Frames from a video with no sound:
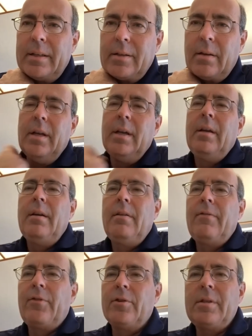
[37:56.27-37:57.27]
So
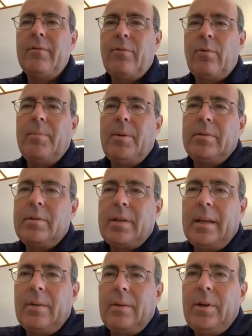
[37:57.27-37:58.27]
first and foremost,
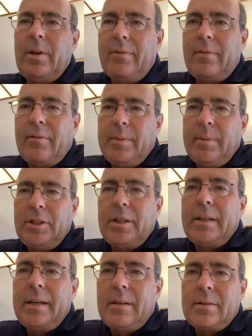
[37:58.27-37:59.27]
I think when you have government
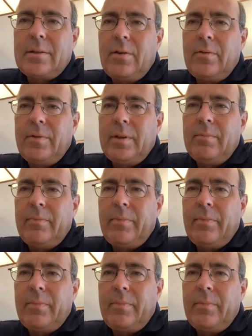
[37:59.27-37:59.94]
shutdowns, COVID,